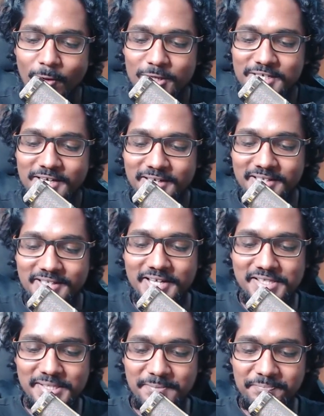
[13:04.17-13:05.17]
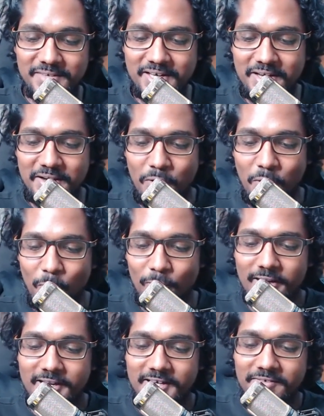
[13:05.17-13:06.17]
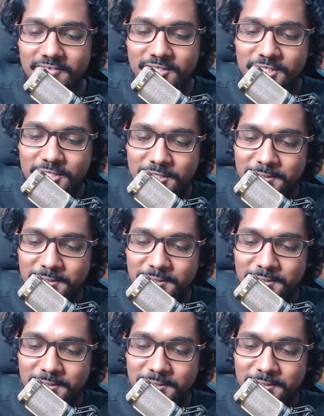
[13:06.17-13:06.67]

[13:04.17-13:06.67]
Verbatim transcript: watching this. Holy. Sh-